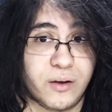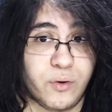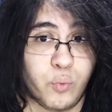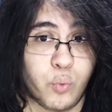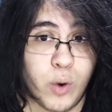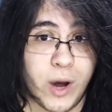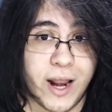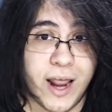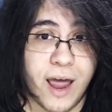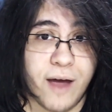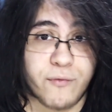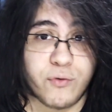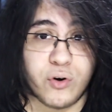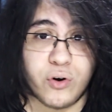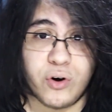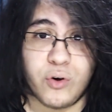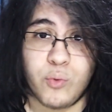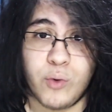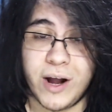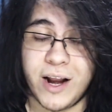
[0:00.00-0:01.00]

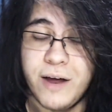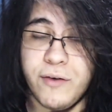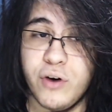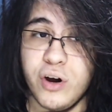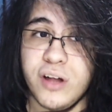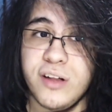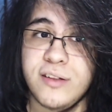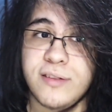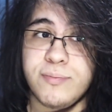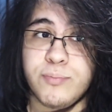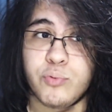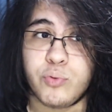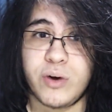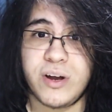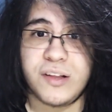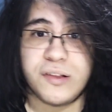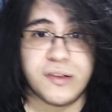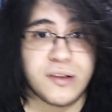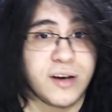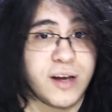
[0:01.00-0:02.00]
whatever. Whatever his
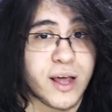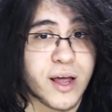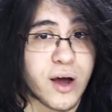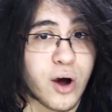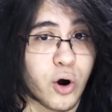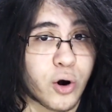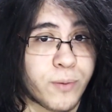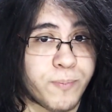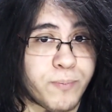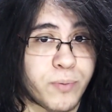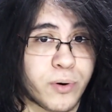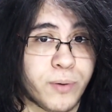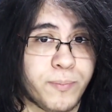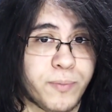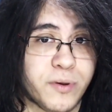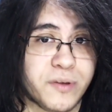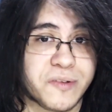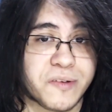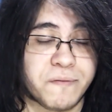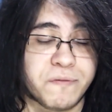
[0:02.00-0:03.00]
reasoning or
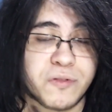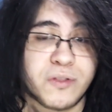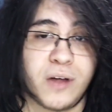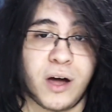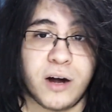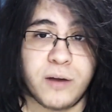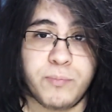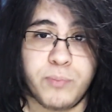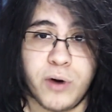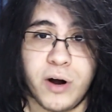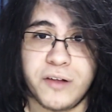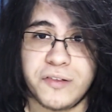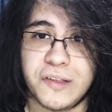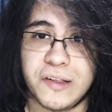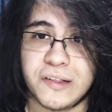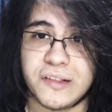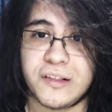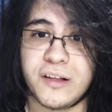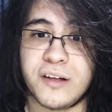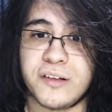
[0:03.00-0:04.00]
purpose of thought
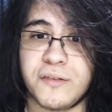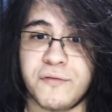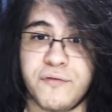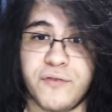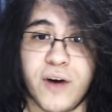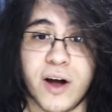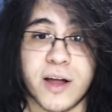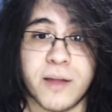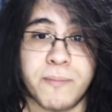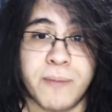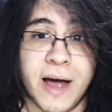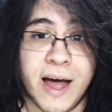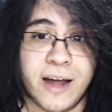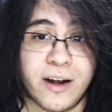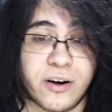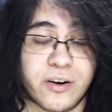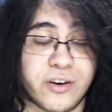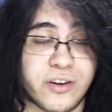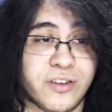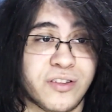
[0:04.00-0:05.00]
process, doesn't fucking
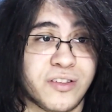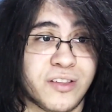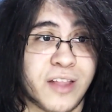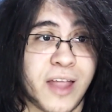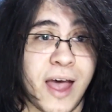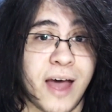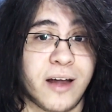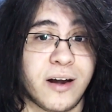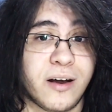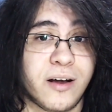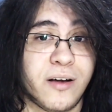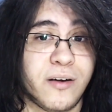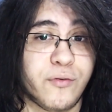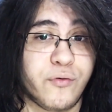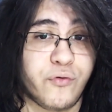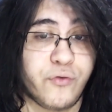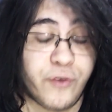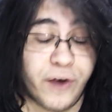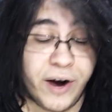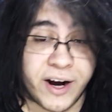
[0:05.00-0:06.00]
matter. He's dead.
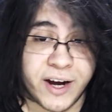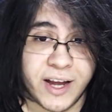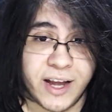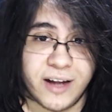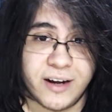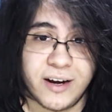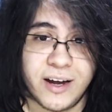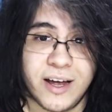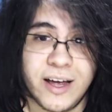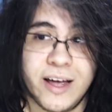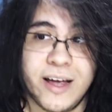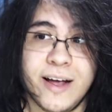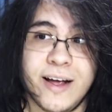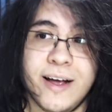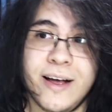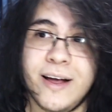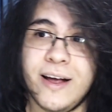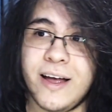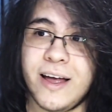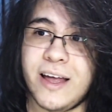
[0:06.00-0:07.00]
Fuck it.
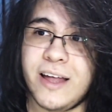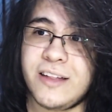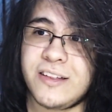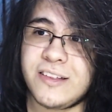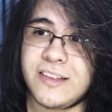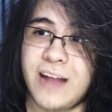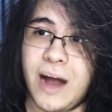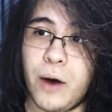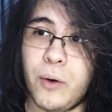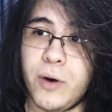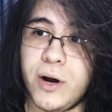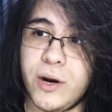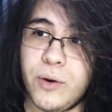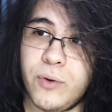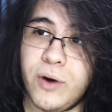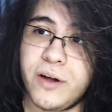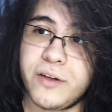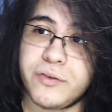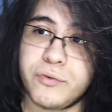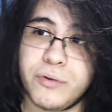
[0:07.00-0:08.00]
Is that what it
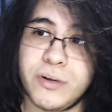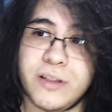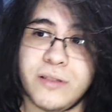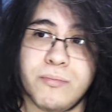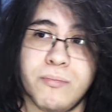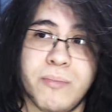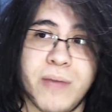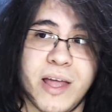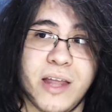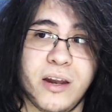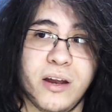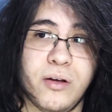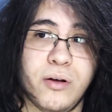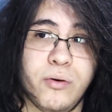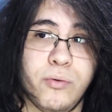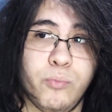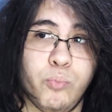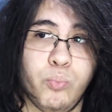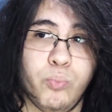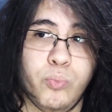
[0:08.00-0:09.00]
was? What
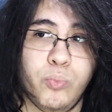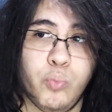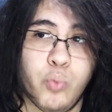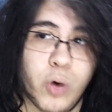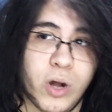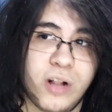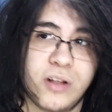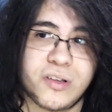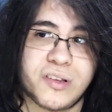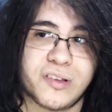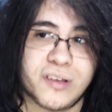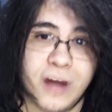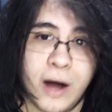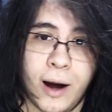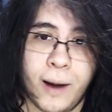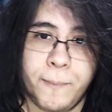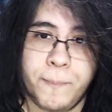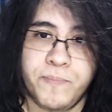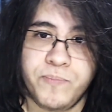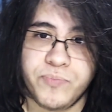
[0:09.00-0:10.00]
made Will
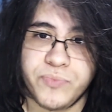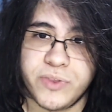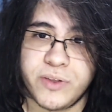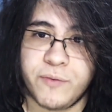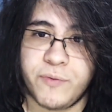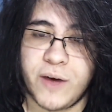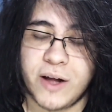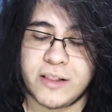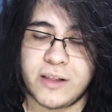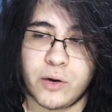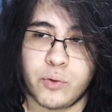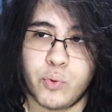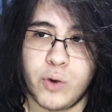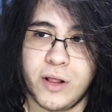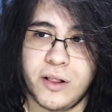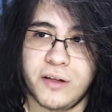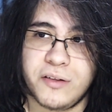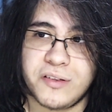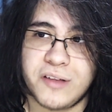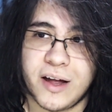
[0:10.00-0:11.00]
stop? The fact that
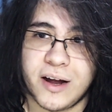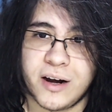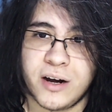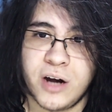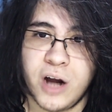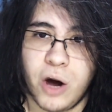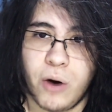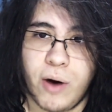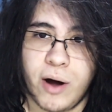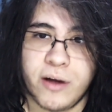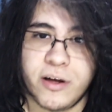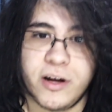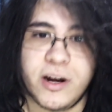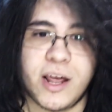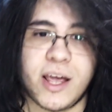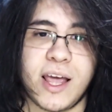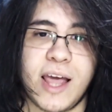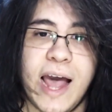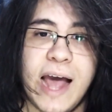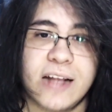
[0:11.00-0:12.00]
Will is like, no, I'm
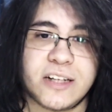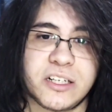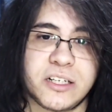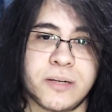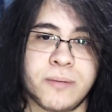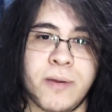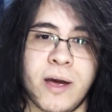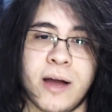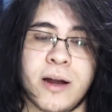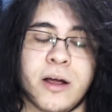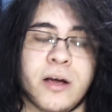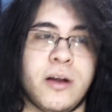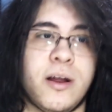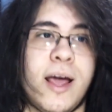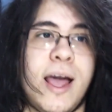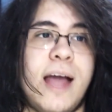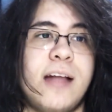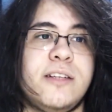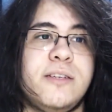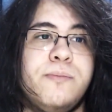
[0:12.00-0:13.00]
gonna catch him, and I'm gonna
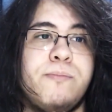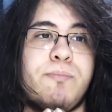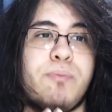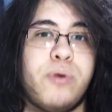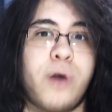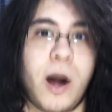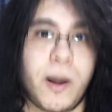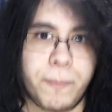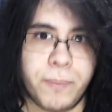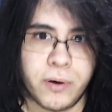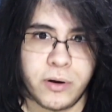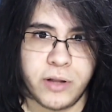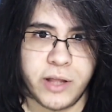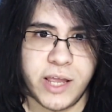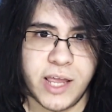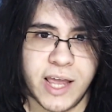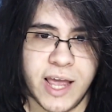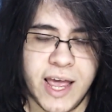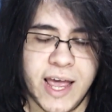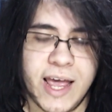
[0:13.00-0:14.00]
catch him
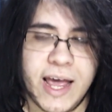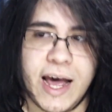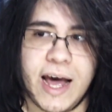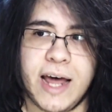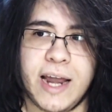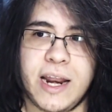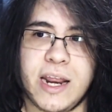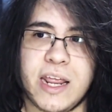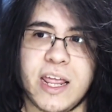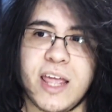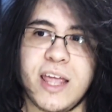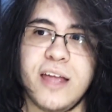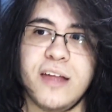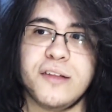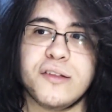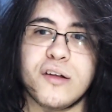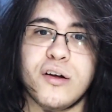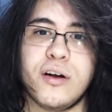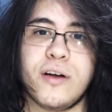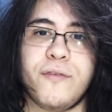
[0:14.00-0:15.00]
properly, and
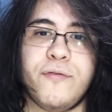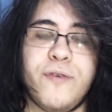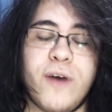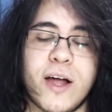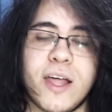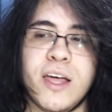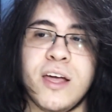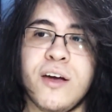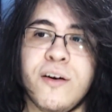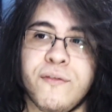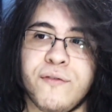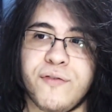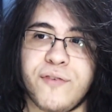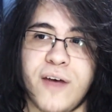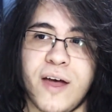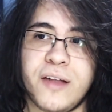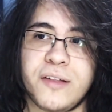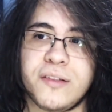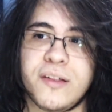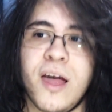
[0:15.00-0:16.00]
he's gonna fucking
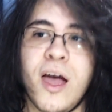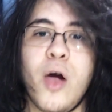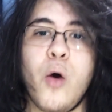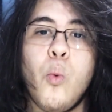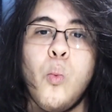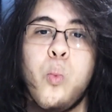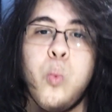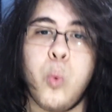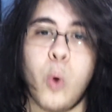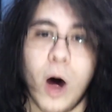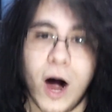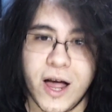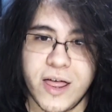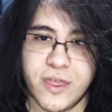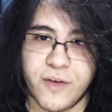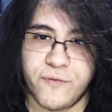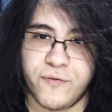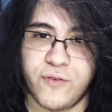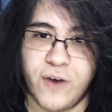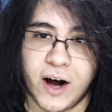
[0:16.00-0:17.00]
confess, why
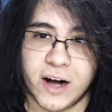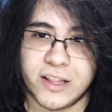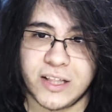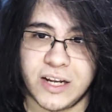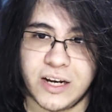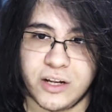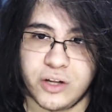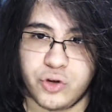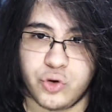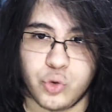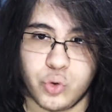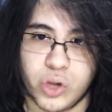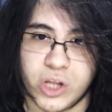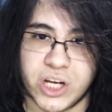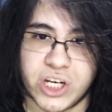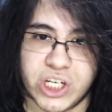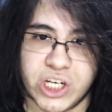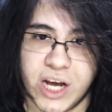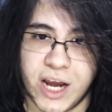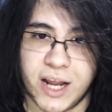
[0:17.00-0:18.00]
the fuck did he do
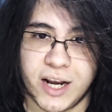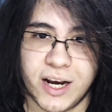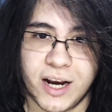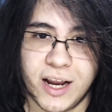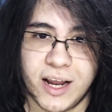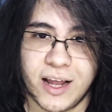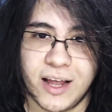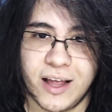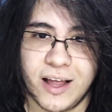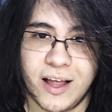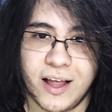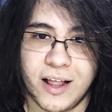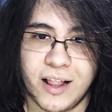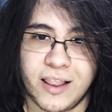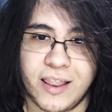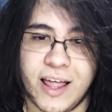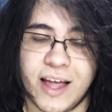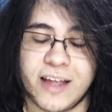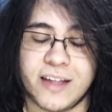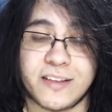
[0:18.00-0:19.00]
this shit?
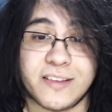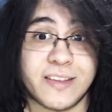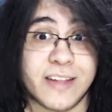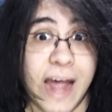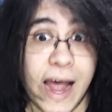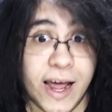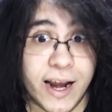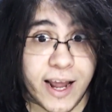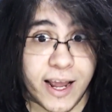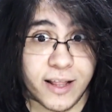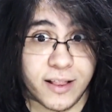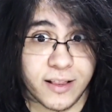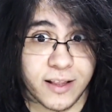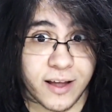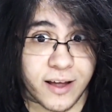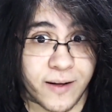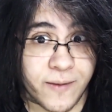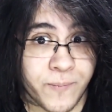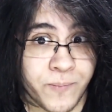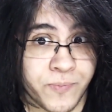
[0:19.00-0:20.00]
Like, is that it?
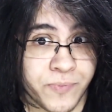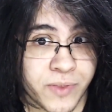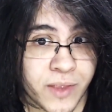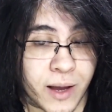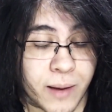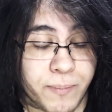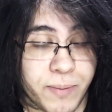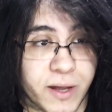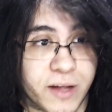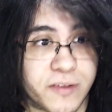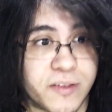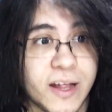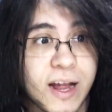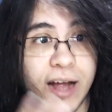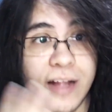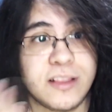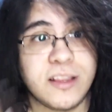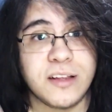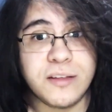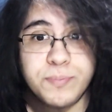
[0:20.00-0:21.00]
Because,
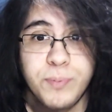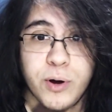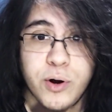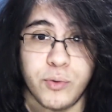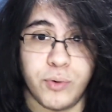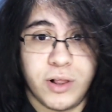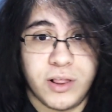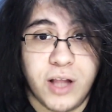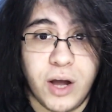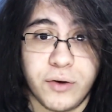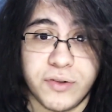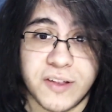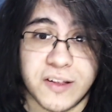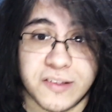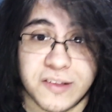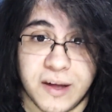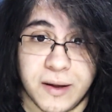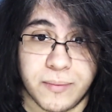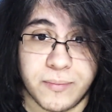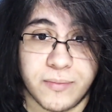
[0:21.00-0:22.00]
like, at this point, Will knows
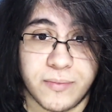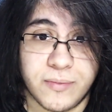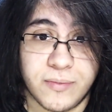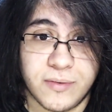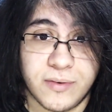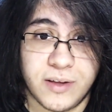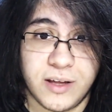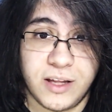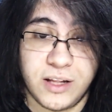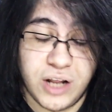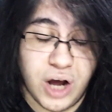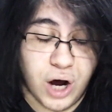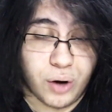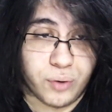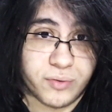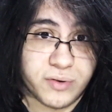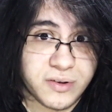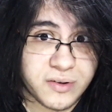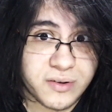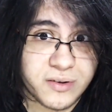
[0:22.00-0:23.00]
it's him. He
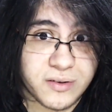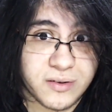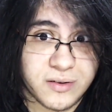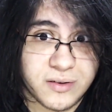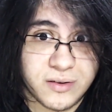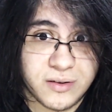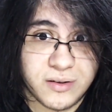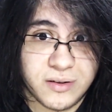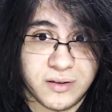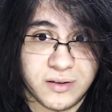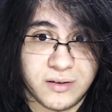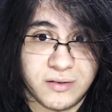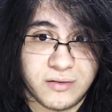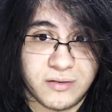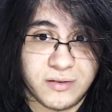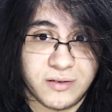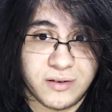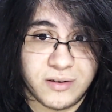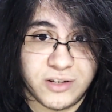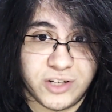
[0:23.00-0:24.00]
knows.
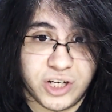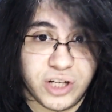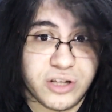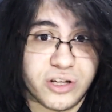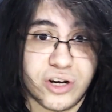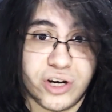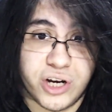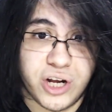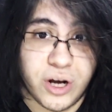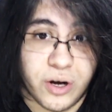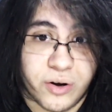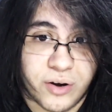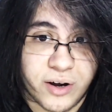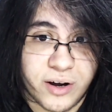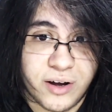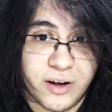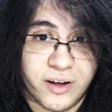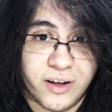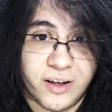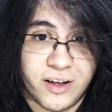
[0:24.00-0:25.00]
Chilton knew.
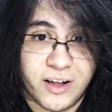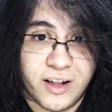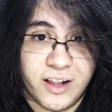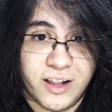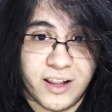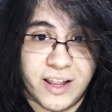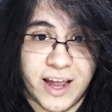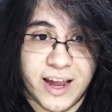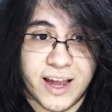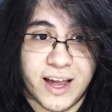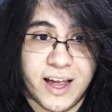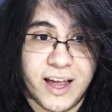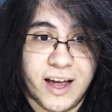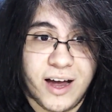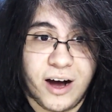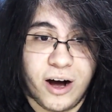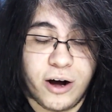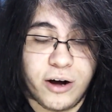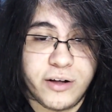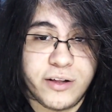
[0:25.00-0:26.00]
Like,
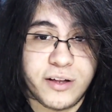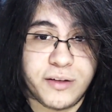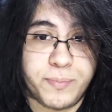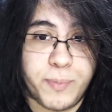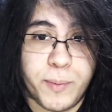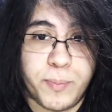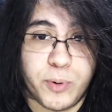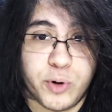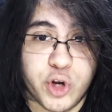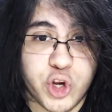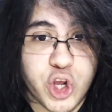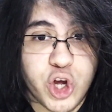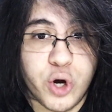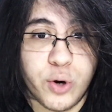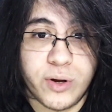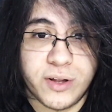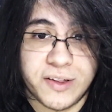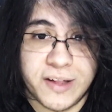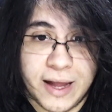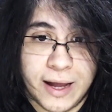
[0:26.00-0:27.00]
all these people
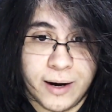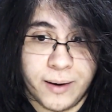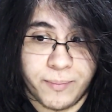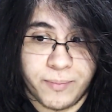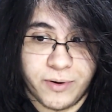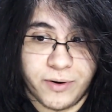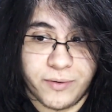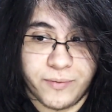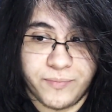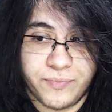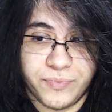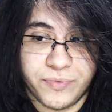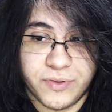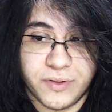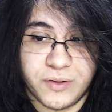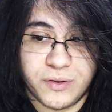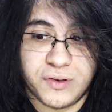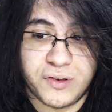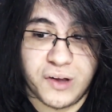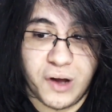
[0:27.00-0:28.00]
knew it's Hannibal.
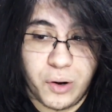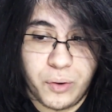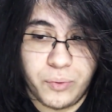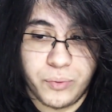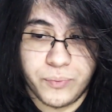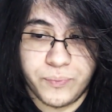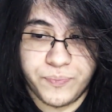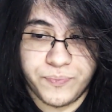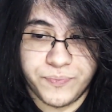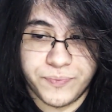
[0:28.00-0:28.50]
So,